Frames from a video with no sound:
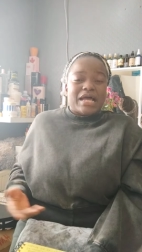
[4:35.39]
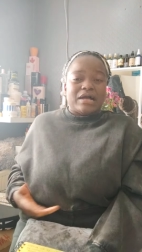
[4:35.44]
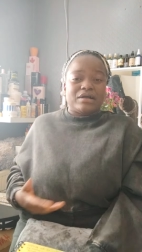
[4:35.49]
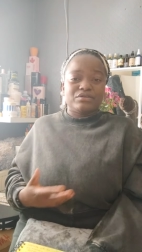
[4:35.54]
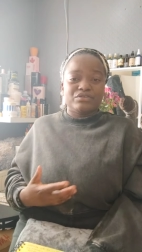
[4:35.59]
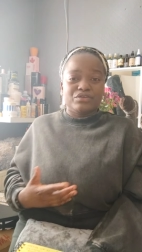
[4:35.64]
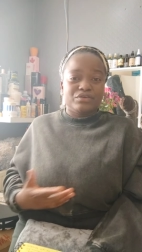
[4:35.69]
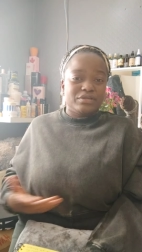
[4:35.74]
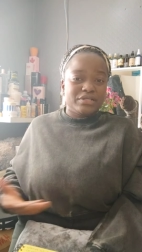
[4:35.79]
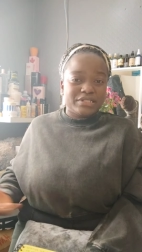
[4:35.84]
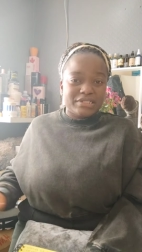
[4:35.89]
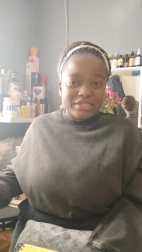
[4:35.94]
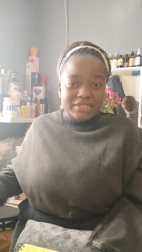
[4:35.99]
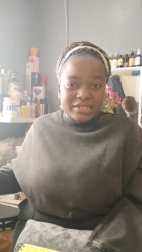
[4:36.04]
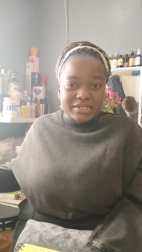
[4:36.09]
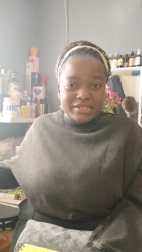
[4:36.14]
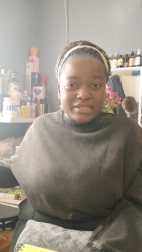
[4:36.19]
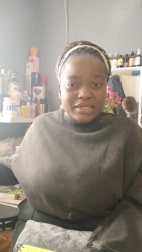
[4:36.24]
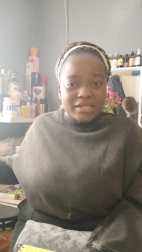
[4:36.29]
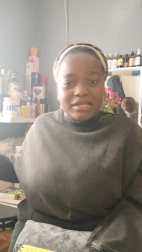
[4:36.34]
acknowledge
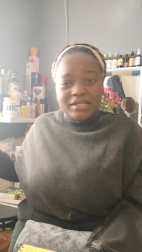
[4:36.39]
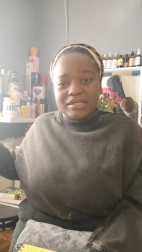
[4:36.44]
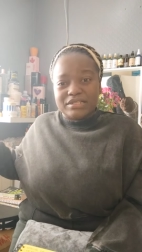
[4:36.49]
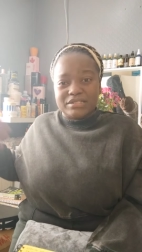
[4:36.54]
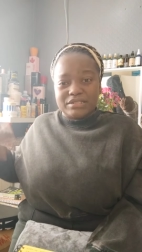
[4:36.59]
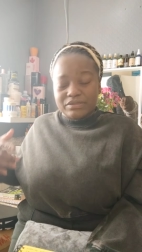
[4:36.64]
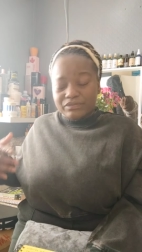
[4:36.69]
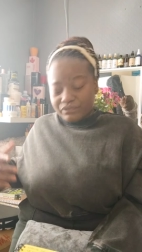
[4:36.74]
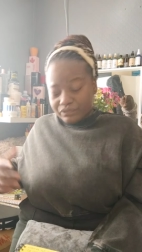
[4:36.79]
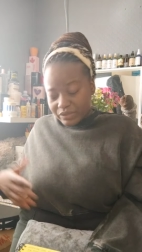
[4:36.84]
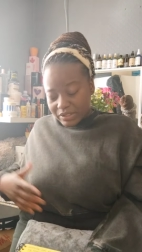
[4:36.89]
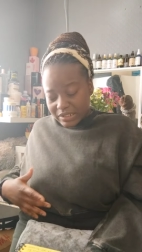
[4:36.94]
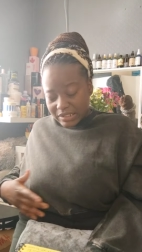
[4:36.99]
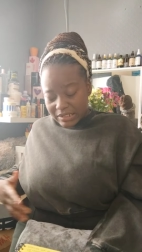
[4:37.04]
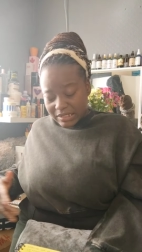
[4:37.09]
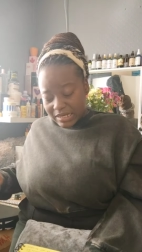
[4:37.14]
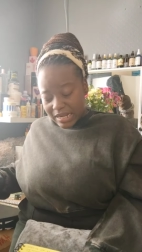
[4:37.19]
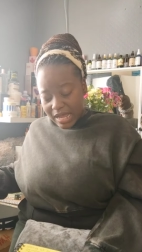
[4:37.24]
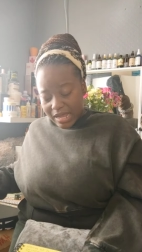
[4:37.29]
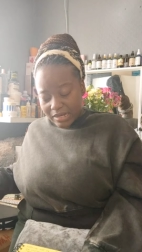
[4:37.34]
anything he didn't really
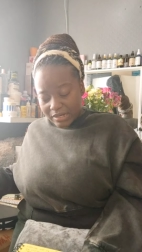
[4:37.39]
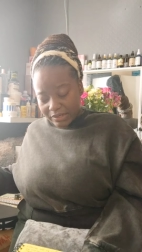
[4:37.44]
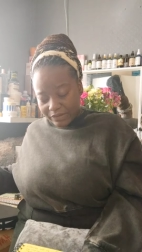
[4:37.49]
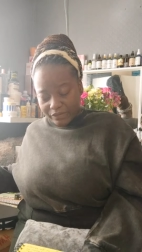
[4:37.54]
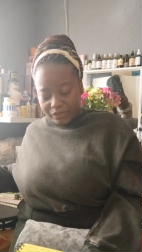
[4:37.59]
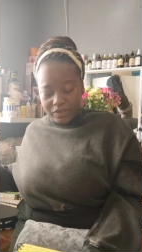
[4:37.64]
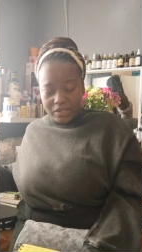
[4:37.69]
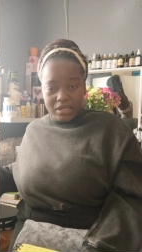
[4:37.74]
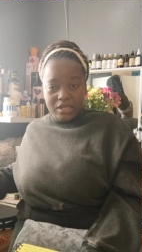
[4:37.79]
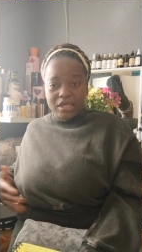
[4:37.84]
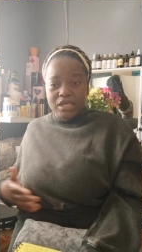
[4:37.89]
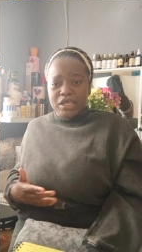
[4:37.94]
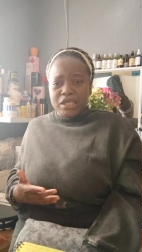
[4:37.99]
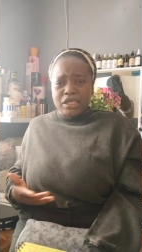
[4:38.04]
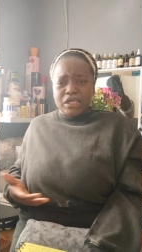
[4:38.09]
deny anything